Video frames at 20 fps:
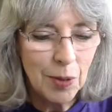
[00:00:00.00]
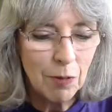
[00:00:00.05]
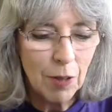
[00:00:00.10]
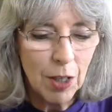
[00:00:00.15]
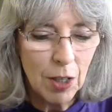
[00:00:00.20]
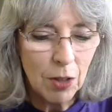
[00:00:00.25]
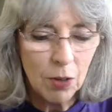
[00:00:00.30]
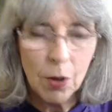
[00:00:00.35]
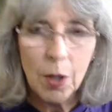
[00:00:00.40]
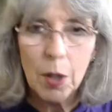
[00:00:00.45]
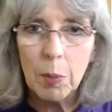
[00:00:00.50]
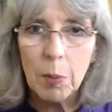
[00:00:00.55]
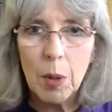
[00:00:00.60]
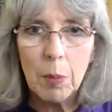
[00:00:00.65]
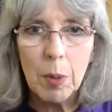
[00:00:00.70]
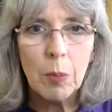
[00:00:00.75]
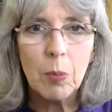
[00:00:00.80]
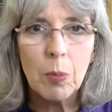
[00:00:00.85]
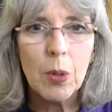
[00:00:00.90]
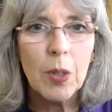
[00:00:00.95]
I thought about
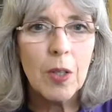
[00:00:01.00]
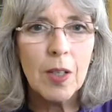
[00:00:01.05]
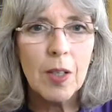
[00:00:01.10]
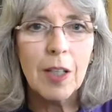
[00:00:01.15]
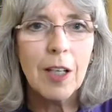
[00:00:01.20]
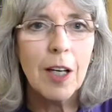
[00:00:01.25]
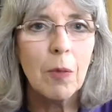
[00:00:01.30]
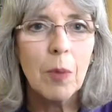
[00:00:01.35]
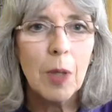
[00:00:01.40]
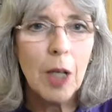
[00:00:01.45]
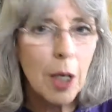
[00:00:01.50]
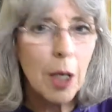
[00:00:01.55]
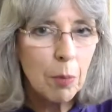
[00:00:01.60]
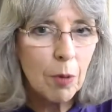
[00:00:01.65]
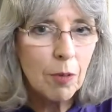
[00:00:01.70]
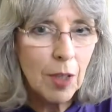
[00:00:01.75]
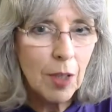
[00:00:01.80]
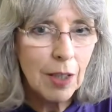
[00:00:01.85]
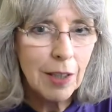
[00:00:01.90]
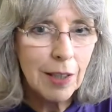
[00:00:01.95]
my breathing, I would
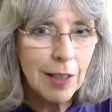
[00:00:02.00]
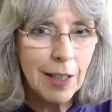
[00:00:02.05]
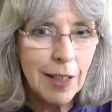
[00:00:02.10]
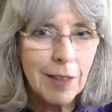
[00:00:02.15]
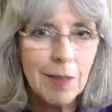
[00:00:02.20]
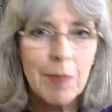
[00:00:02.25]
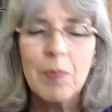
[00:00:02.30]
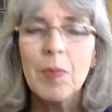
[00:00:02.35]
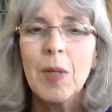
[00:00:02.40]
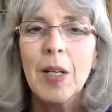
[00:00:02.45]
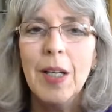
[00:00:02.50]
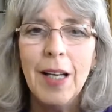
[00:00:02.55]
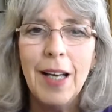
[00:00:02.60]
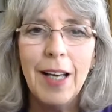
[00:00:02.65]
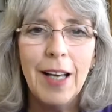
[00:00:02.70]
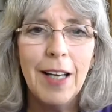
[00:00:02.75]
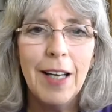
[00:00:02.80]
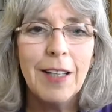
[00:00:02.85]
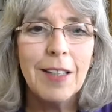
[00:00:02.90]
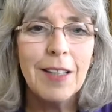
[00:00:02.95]
hyperventilate.
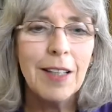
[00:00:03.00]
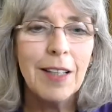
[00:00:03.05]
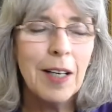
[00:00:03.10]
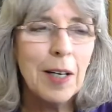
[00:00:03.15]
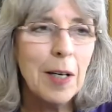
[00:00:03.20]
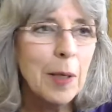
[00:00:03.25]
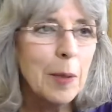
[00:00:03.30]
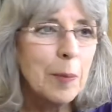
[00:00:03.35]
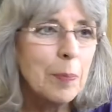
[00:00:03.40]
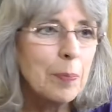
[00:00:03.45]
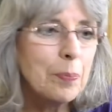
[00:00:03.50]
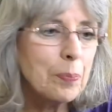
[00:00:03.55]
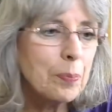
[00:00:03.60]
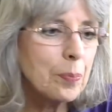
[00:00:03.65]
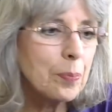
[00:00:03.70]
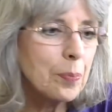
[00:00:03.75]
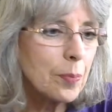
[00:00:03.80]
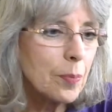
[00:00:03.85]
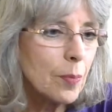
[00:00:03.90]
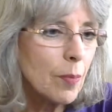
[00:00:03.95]
And
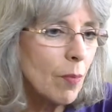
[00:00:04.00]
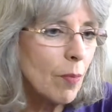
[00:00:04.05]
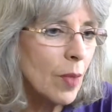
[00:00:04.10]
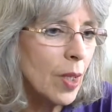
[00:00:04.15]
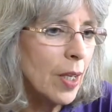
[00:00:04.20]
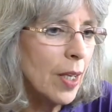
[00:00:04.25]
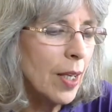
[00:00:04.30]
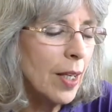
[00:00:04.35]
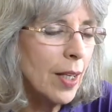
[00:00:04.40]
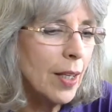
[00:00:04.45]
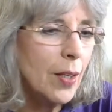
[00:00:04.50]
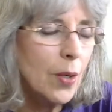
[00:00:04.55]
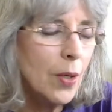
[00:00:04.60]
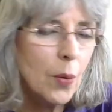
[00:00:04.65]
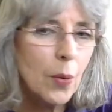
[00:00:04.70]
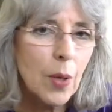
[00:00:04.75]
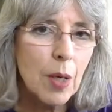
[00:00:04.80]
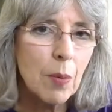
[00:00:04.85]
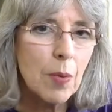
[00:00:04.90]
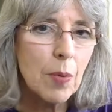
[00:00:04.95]

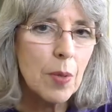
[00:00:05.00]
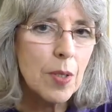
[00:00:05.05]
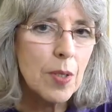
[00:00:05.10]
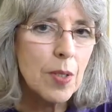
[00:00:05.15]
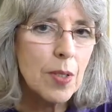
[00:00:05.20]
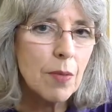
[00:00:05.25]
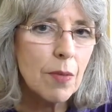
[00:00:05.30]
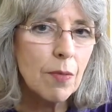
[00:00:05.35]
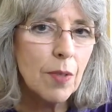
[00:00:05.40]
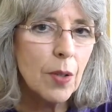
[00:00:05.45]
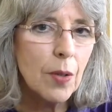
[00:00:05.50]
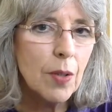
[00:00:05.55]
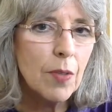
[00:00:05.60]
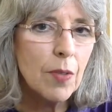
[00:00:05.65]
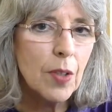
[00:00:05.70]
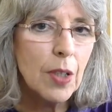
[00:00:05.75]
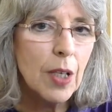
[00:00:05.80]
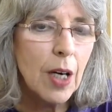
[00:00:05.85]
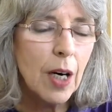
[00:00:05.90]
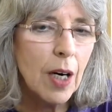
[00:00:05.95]
it was very,
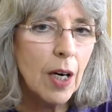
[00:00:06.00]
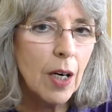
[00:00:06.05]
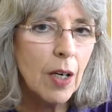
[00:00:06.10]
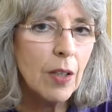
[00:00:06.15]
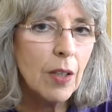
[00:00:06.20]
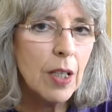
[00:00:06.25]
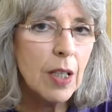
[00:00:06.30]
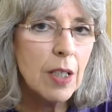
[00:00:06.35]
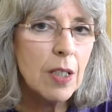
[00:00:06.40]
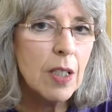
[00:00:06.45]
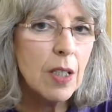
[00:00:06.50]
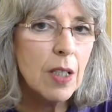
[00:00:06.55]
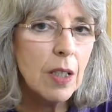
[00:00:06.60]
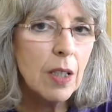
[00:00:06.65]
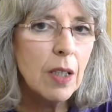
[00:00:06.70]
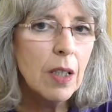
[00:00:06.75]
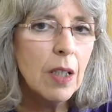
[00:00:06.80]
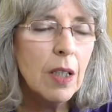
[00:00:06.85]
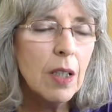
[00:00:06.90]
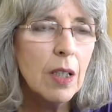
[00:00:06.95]
very hard. It
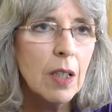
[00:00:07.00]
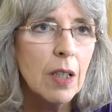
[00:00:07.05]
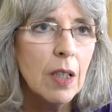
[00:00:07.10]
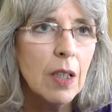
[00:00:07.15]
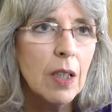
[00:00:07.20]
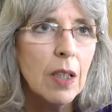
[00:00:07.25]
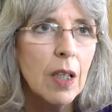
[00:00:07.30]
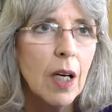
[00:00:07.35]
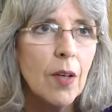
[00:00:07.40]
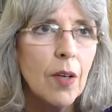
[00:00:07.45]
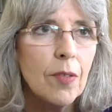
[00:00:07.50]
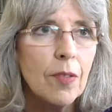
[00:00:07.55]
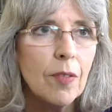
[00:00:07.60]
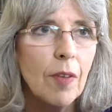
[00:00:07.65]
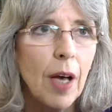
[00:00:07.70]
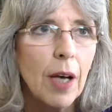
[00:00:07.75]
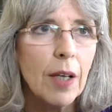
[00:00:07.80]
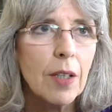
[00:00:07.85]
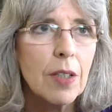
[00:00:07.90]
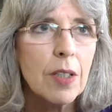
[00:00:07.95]
did
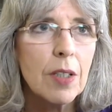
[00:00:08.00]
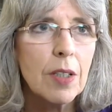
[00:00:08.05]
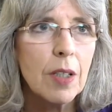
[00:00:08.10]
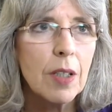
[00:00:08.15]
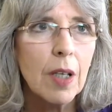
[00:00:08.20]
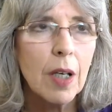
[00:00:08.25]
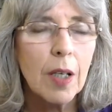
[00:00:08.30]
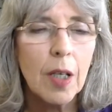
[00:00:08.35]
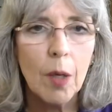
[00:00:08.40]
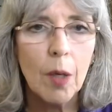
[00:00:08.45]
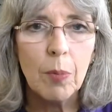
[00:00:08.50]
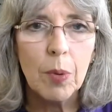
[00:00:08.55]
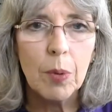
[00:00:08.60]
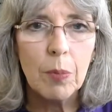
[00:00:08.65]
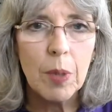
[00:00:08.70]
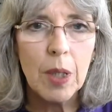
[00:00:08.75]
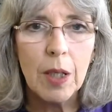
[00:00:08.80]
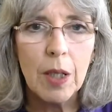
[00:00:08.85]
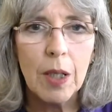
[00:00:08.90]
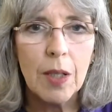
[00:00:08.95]
affect a couple of
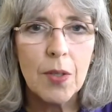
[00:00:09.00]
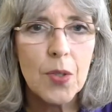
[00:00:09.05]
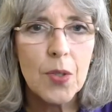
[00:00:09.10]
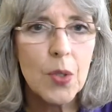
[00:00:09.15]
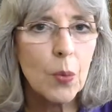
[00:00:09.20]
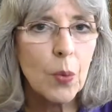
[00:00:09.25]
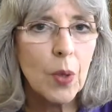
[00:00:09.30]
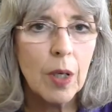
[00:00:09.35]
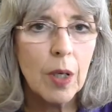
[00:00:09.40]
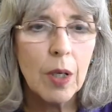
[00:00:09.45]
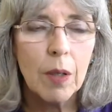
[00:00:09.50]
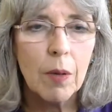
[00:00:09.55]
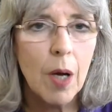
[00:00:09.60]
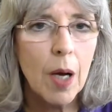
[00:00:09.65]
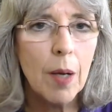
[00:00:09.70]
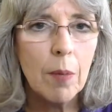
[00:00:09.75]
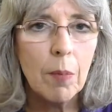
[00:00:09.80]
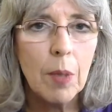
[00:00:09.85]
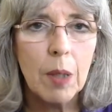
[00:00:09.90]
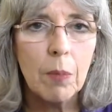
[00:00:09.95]
meetings where, I
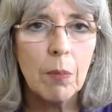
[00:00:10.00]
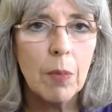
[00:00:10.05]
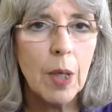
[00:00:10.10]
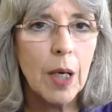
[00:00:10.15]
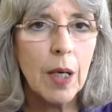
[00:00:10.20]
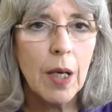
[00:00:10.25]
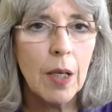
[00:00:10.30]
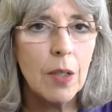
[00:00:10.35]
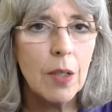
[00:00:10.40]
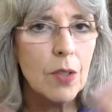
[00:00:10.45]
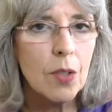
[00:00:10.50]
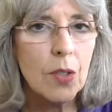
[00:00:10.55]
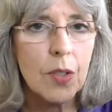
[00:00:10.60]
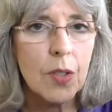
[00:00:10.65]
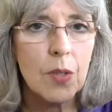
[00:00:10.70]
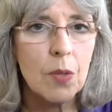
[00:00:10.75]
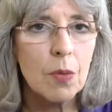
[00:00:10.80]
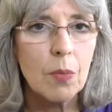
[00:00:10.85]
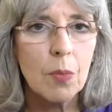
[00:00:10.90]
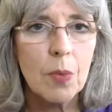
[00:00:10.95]
mean, my head
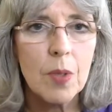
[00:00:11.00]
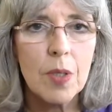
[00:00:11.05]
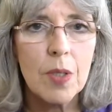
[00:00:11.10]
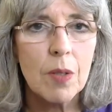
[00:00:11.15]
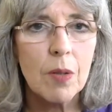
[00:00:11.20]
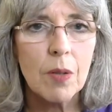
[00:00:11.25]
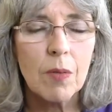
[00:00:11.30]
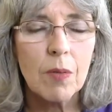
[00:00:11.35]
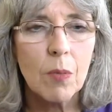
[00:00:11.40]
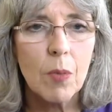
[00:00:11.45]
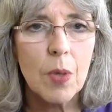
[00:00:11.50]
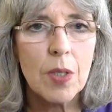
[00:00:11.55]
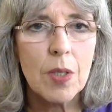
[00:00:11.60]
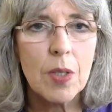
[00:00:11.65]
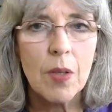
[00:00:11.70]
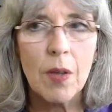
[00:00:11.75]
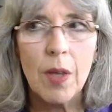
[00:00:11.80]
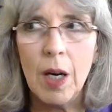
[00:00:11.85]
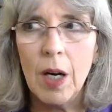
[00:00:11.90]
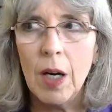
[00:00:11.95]
just
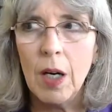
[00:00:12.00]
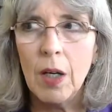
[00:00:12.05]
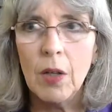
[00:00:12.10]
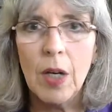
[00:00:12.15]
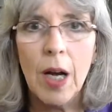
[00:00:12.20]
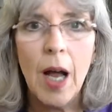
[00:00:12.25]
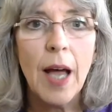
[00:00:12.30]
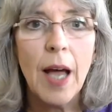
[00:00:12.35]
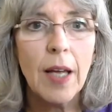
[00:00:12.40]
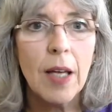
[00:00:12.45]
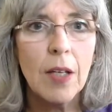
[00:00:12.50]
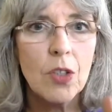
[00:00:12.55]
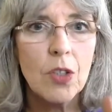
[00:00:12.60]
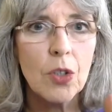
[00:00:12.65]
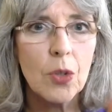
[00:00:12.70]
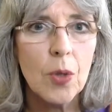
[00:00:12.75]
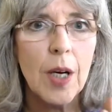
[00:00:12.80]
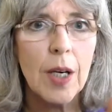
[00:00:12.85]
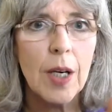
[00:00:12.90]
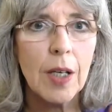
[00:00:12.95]
wasn't there, and I had to
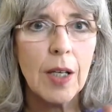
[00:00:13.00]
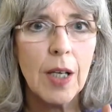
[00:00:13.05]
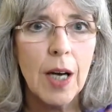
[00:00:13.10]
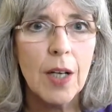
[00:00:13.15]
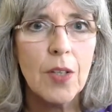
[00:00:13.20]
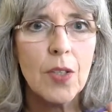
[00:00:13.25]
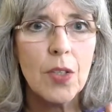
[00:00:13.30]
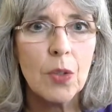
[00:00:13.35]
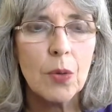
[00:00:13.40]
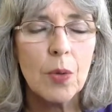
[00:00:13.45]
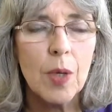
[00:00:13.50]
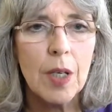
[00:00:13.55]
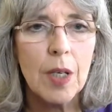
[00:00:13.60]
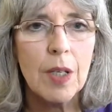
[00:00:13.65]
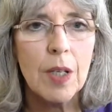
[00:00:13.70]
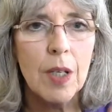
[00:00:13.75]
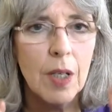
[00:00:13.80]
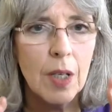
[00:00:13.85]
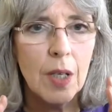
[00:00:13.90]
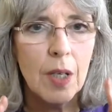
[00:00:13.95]
try to concentrate
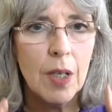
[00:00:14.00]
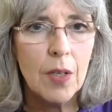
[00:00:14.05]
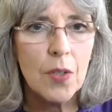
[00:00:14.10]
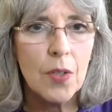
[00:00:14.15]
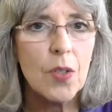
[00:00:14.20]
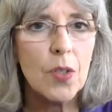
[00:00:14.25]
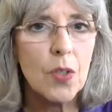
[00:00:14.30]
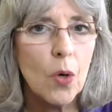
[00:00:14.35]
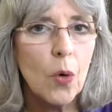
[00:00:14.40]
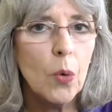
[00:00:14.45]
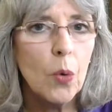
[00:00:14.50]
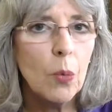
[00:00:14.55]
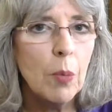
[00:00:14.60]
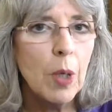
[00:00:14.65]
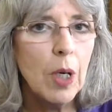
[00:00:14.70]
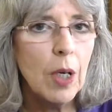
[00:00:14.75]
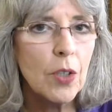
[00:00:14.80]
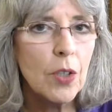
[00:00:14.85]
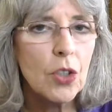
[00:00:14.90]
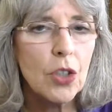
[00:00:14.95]
so
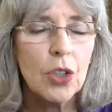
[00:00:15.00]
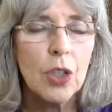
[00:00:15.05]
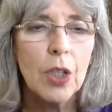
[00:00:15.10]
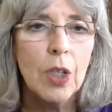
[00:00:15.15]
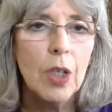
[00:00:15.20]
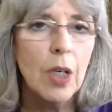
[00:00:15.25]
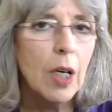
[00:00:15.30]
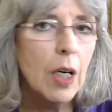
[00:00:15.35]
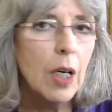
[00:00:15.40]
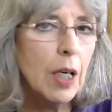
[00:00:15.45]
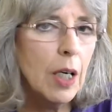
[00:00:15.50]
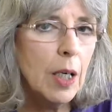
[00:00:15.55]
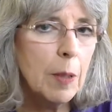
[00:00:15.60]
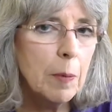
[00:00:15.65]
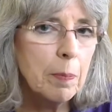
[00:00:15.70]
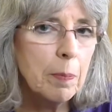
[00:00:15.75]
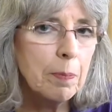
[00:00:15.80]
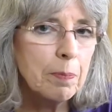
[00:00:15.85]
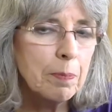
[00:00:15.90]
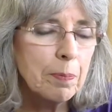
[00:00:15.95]
much.
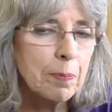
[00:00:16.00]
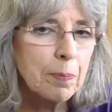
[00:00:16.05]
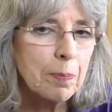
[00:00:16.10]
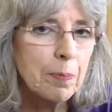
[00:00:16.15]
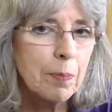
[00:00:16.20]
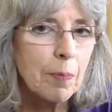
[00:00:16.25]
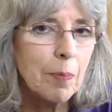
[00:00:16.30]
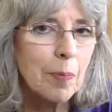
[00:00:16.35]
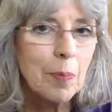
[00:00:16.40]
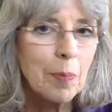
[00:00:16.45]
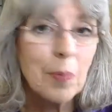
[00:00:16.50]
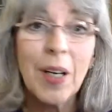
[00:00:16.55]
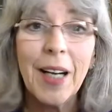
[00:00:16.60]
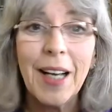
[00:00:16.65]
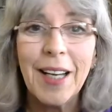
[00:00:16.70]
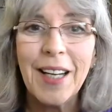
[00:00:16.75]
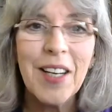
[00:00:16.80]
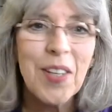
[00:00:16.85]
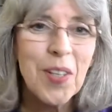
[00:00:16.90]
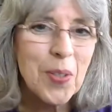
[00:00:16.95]
But I
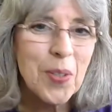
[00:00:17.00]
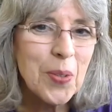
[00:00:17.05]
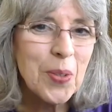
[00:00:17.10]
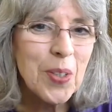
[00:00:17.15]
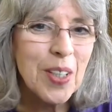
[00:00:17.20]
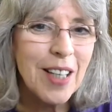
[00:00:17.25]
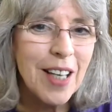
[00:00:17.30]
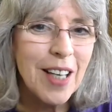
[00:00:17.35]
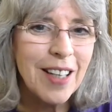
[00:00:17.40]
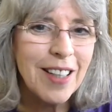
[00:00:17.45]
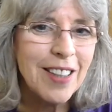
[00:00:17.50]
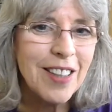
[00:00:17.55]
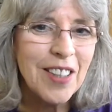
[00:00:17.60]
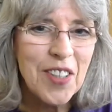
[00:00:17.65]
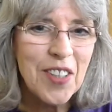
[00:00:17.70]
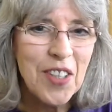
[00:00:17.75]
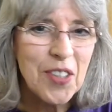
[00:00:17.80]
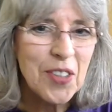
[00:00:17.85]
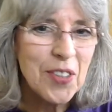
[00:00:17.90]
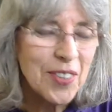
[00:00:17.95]
got through it. They didn't
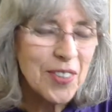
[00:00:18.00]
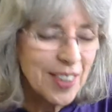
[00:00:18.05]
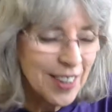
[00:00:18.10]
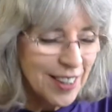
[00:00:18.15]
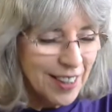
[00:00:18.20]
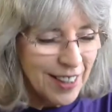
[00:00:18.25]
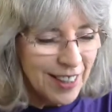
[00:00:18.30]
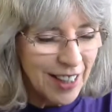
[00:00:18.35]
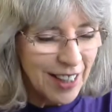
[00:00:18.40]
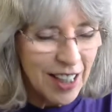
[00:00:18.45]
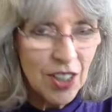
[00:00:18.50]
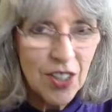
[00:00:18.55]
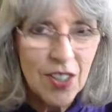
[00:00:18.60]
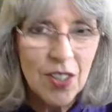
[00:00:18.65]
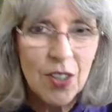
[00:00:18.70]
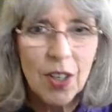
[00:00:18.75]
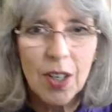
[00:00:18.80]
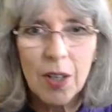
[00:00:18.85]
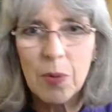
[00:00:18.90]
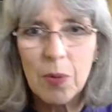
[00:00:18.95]
know. They just
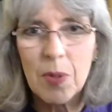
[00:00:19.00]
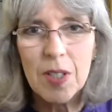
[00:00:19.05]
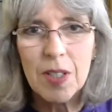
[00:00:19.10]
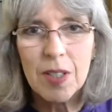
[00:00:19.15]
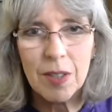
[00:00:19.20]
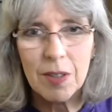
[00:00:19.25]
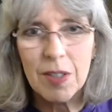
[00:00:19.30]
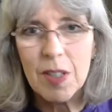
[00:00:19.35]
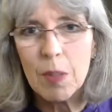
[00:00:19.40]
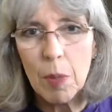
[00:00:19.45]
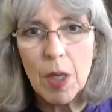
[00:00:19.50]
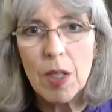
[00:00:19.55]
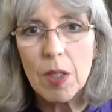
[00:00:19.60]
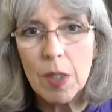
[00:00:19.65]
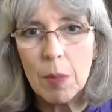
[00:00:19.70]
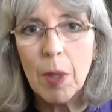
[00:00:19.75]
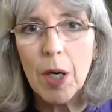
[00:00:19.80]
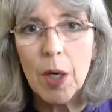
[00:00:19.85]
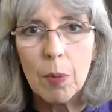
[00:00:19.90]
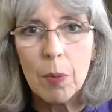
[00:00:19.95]
thought I was Spacey
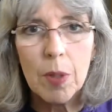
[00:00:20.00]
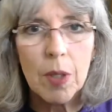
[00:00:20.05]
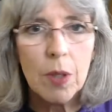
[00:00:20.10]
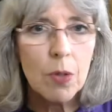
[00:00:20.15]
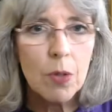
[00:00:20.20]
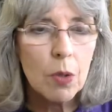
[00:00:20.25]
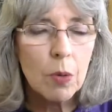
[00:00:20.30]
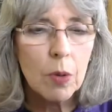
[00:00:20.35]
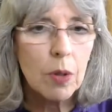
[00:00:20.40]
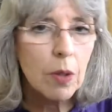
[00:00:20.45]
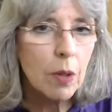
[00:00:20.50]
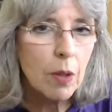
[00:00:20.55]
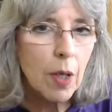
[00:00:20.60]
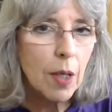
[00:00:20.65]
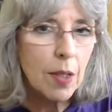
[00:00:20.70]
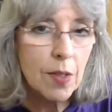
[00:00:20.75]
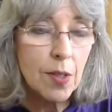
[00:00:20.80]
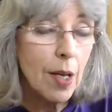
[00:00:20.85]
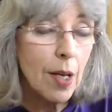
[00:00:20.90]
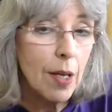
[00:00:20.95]
Barb, the usual,
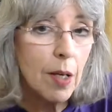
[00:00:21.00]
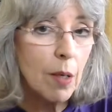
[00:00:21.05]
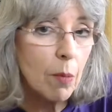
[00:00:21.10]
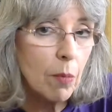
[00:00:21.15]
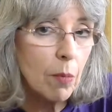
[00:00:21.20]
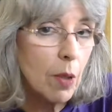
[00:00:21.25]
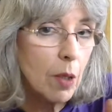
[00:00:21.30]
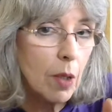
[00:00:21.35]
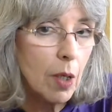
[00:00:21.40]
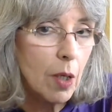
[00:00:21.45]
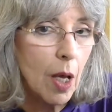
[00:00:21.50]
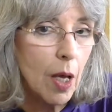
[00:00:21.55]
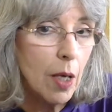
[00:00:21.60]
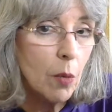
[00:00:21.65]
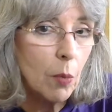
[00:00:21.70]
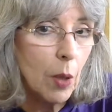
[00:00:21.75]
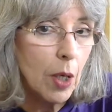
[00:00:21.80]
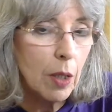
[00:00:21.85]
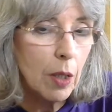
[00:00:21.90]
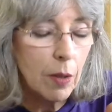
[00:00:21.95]
because I am. Anyway.